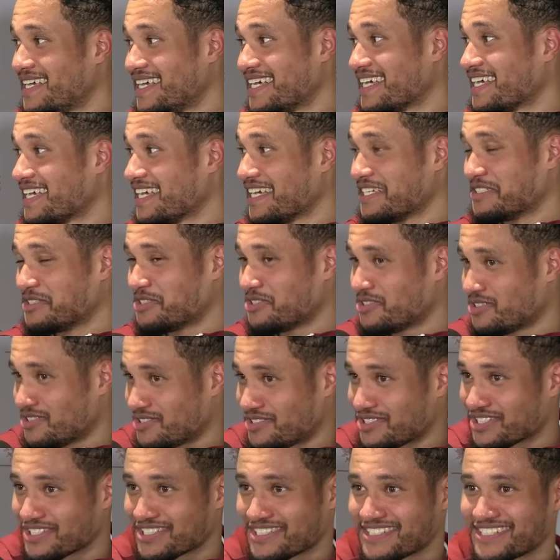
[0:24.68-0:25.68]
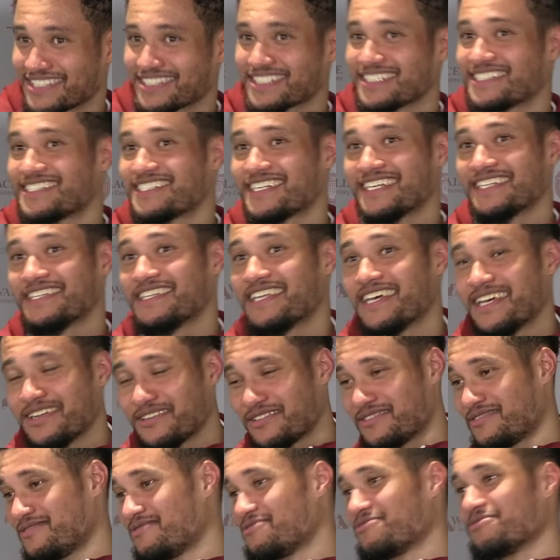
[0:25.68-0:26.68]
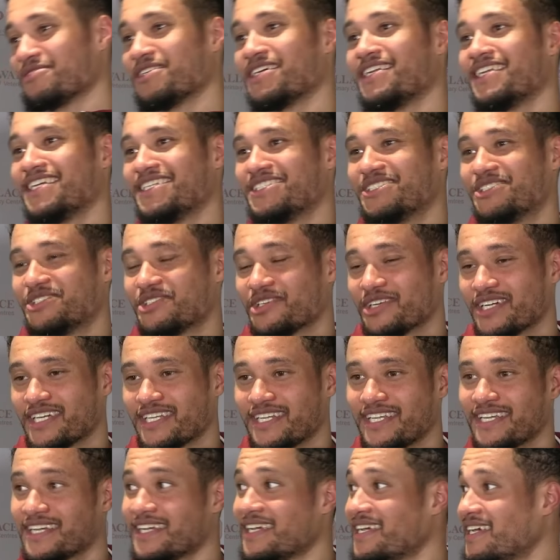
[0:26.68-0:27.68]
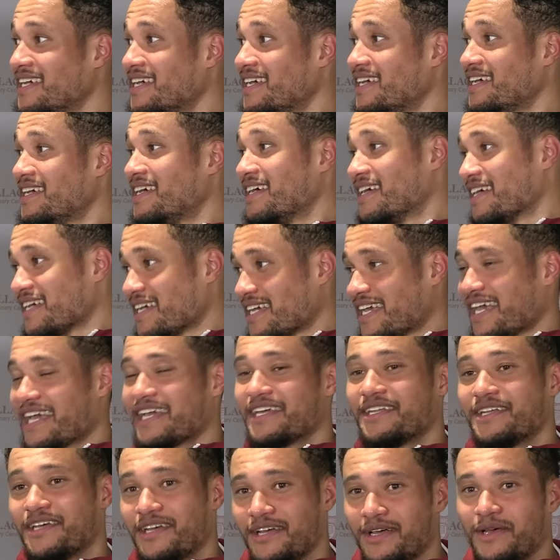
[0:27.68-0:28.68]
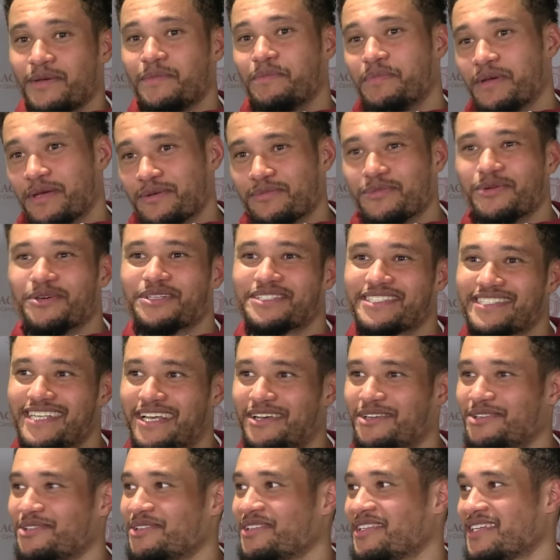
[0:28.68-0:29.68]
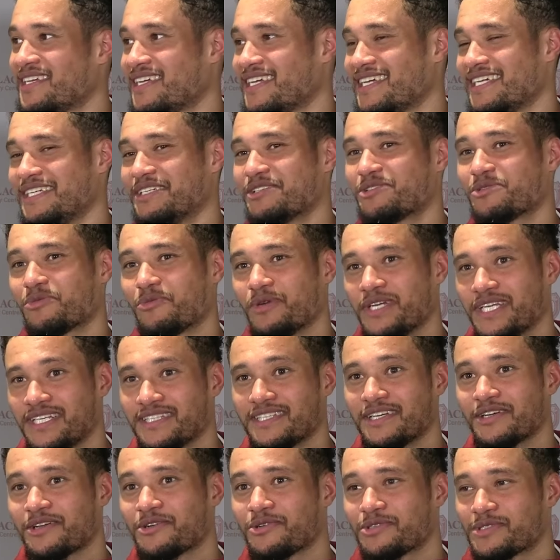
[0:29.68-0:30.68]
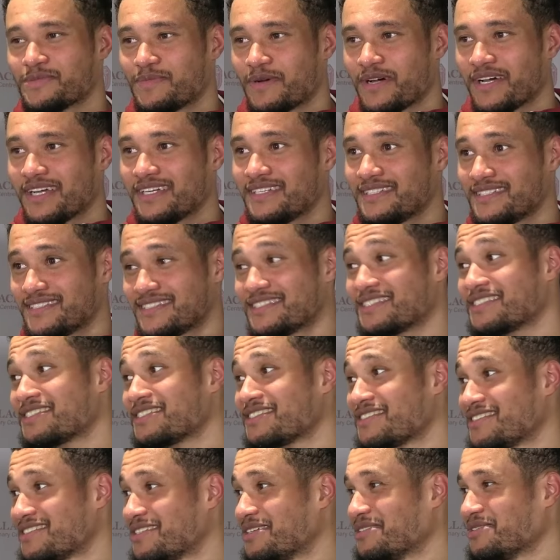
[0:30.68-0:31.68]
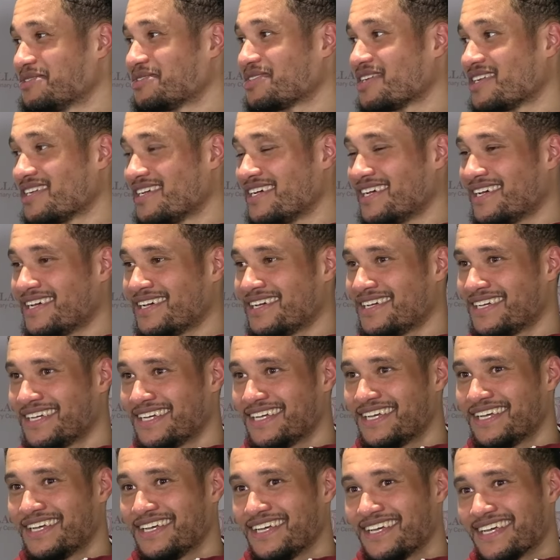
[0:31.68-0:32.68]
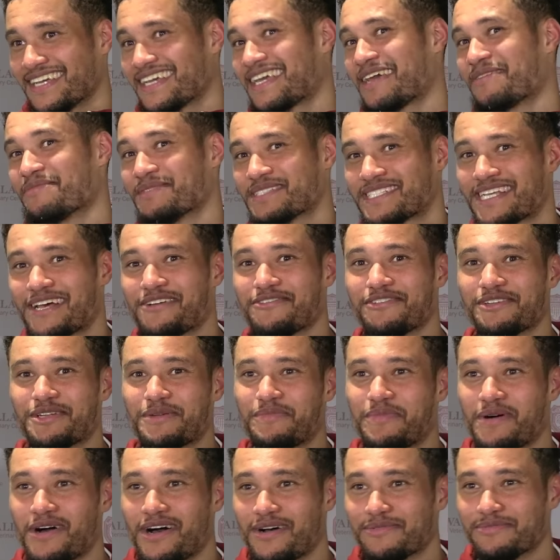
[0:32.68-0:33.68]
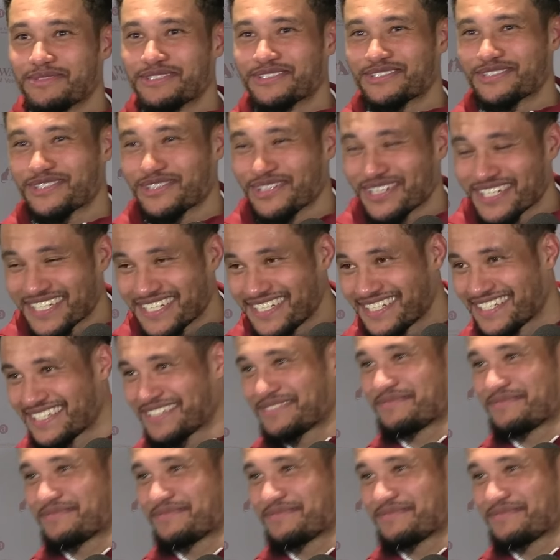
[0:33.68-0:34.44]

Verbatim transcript: Again, just as I said then, really enjoying it. Getting a bit more settled each week that goes by. Still trying to get myself an apartment sorted.